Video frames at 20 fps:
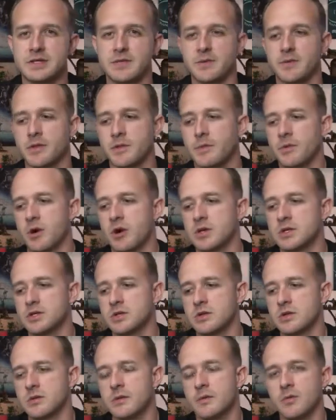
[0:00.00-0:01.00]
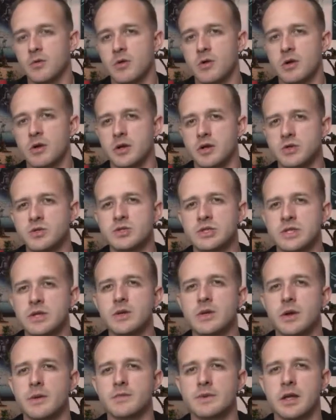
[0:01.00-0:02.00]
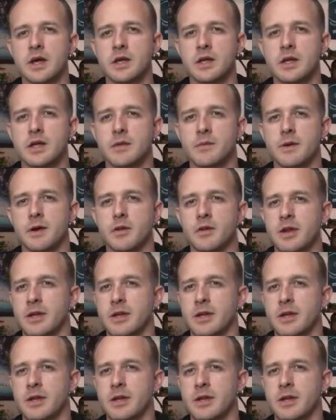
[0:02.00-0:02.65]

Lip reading: some of the parts a little bit more, and you'll see what I'm talking about.